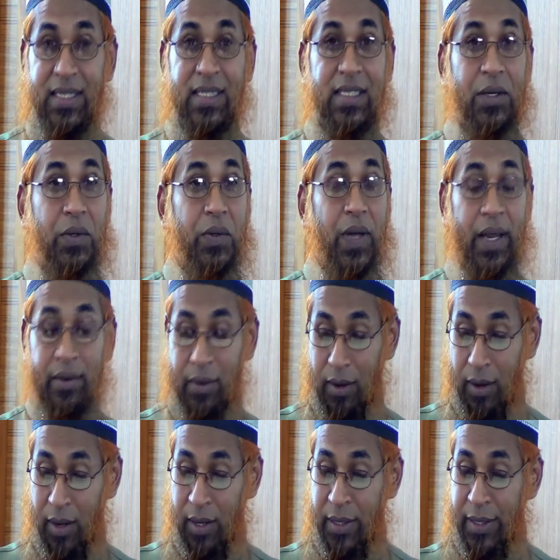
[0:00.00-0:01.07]
So in the
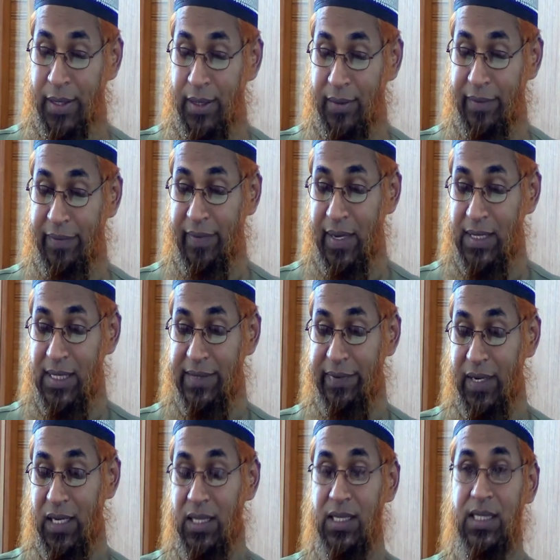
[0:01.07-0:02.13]
light of this
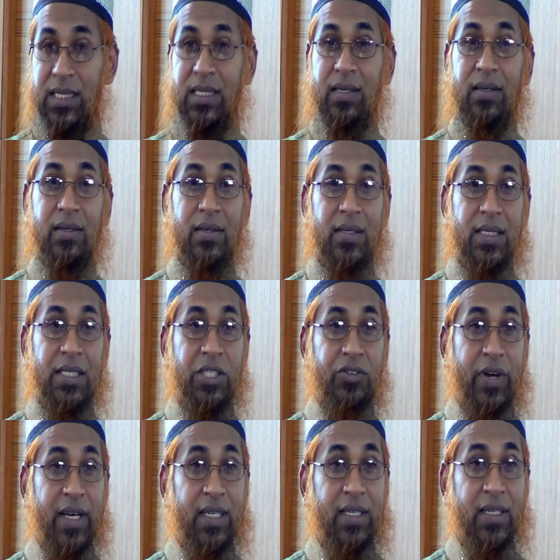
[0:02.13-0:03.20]
verse,
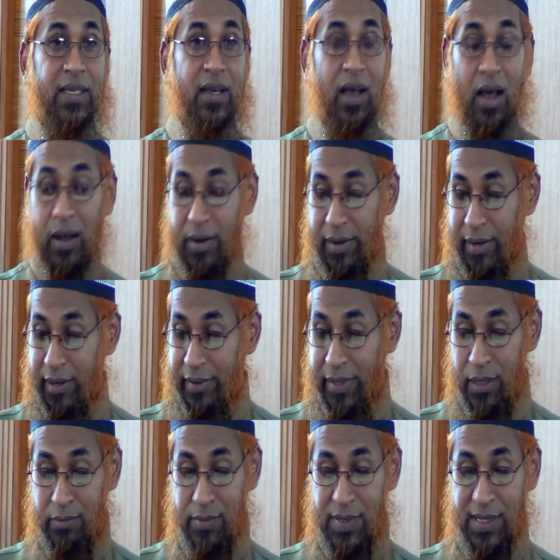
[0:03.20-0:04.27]
strict
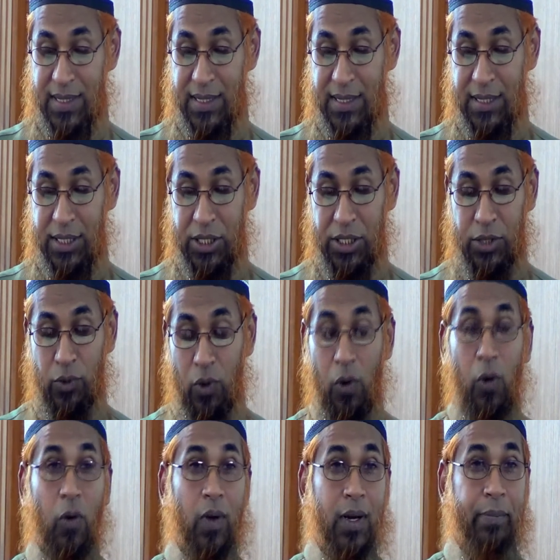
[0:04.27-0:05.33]
adherence to
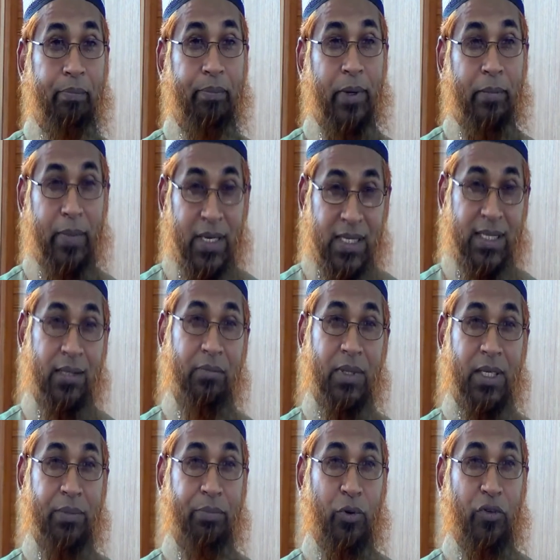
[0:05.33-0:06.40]
all
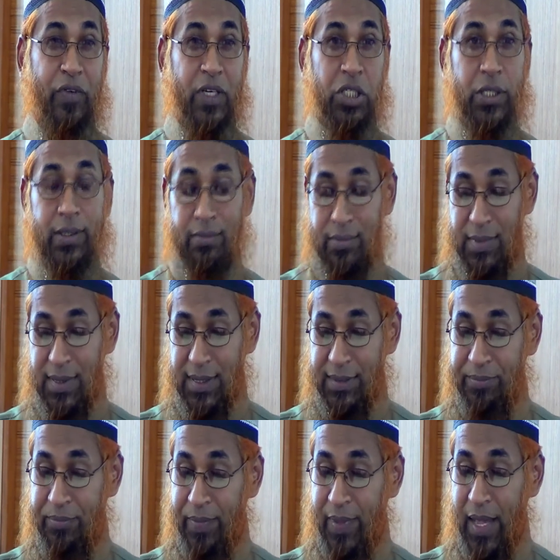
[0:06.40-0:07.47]
permissible provisions
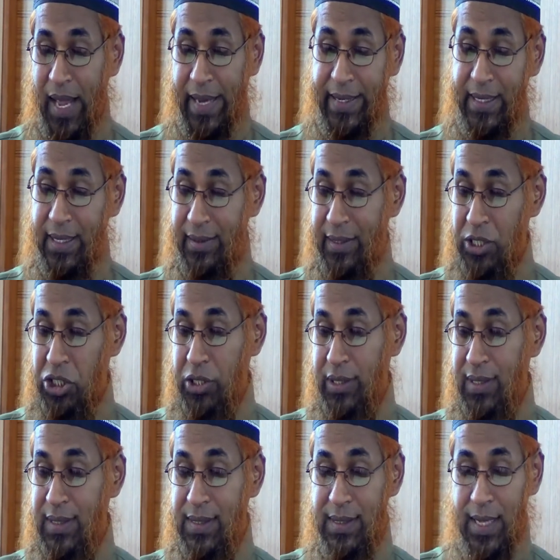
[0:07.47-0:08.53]
and
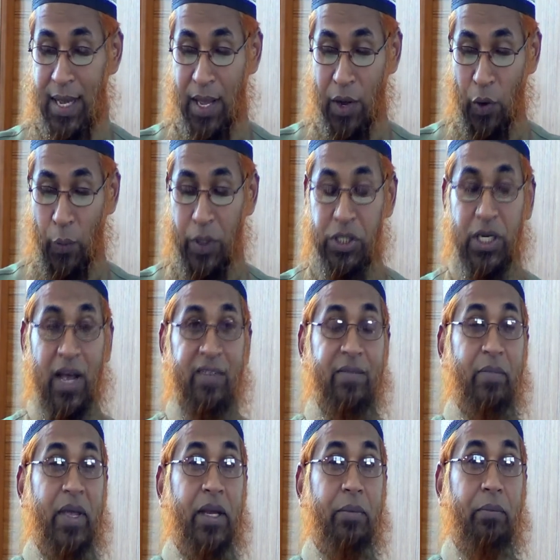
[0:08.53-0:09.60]
conditions which
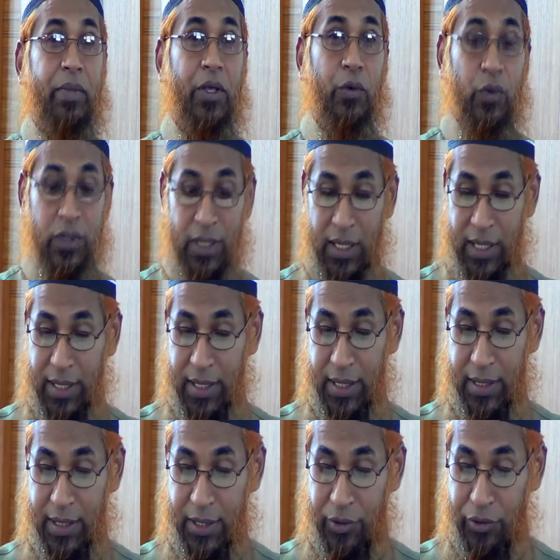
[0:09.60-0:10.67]
have been
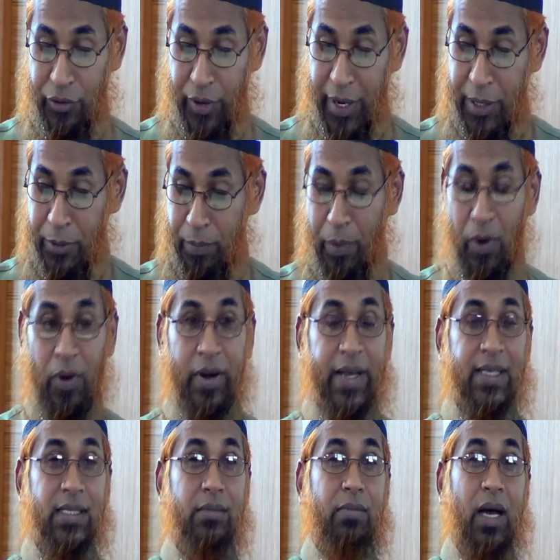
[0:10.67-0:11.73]
mutually agreed upon
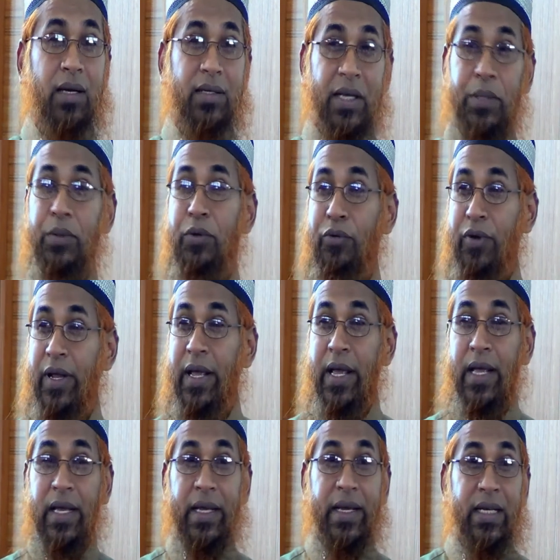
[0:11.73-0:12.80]
is mandatory.
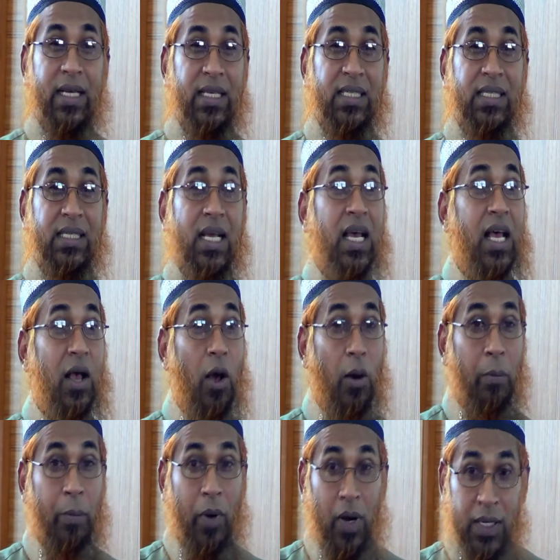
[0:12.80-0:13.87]
It is
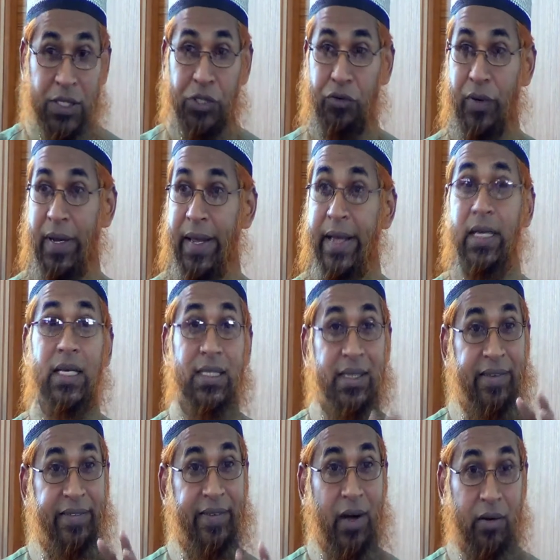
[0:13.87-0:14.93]
compulsory, it is
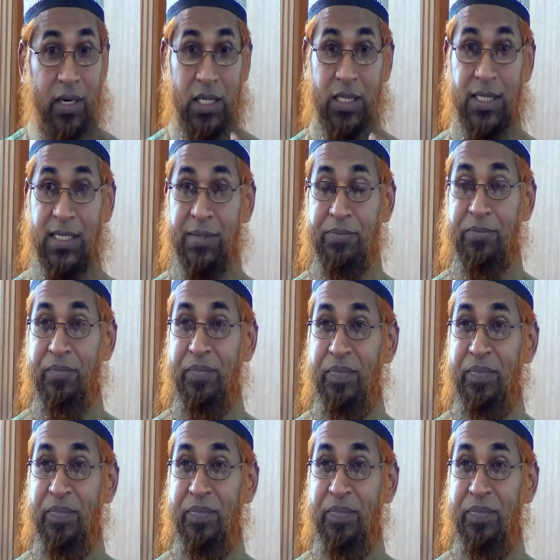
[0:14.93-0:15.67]
farz.